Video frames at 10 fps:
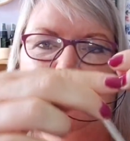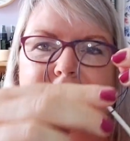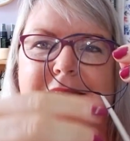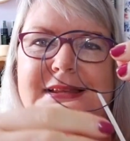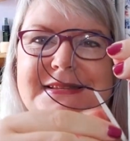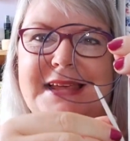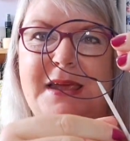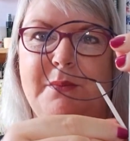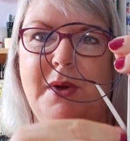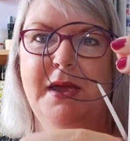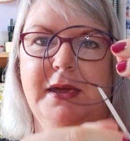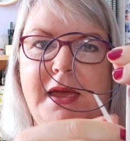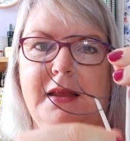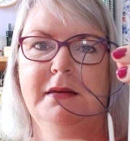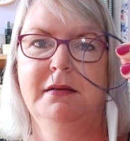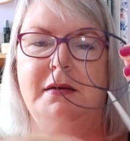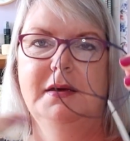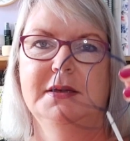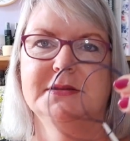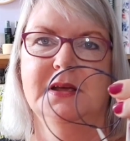middle the same way again
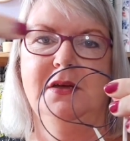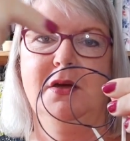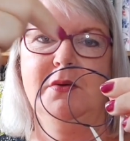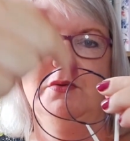so I go